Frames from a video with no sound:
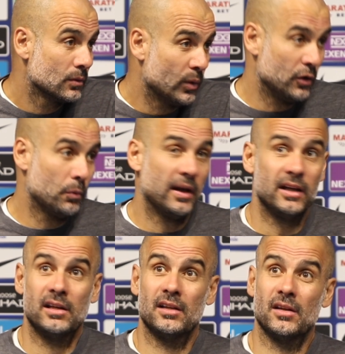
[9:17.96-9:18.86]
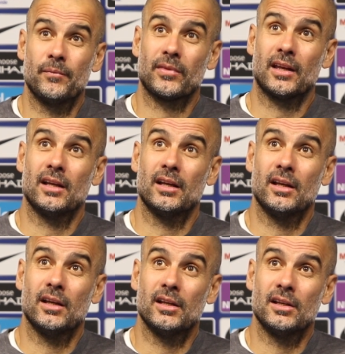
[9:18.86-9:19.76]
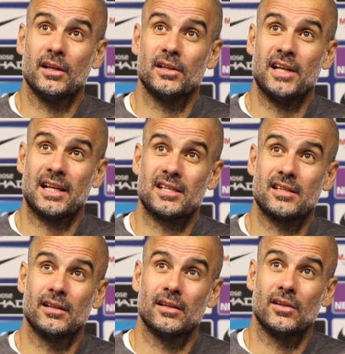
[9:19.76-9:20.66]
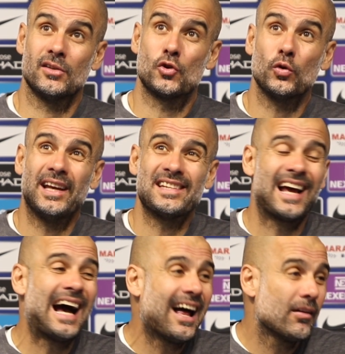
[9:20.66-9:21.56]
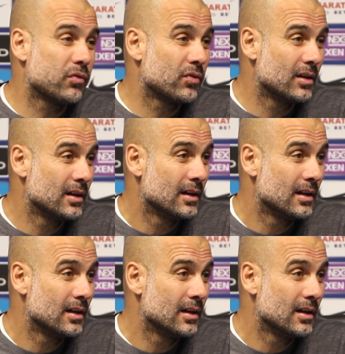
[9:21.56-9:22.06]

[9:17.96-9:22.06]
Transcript: when you play just 2 days and a half.